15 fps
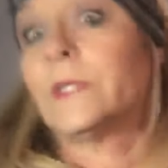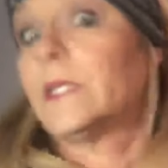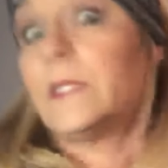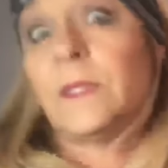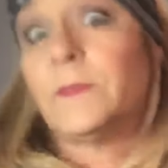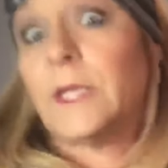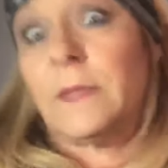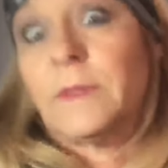
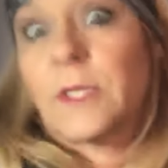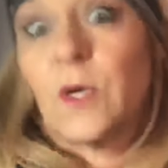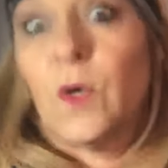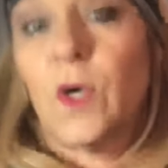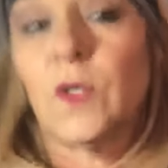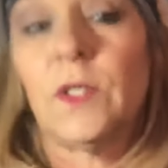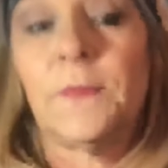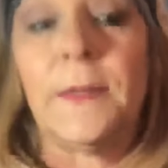Sometimes
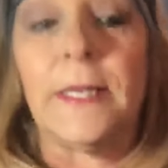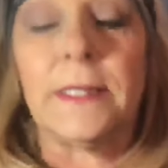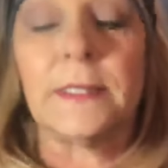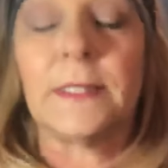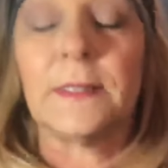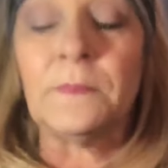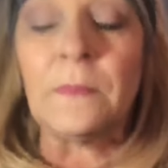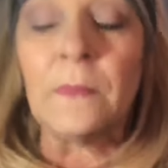Coco
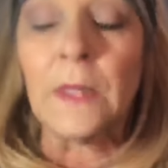speaks.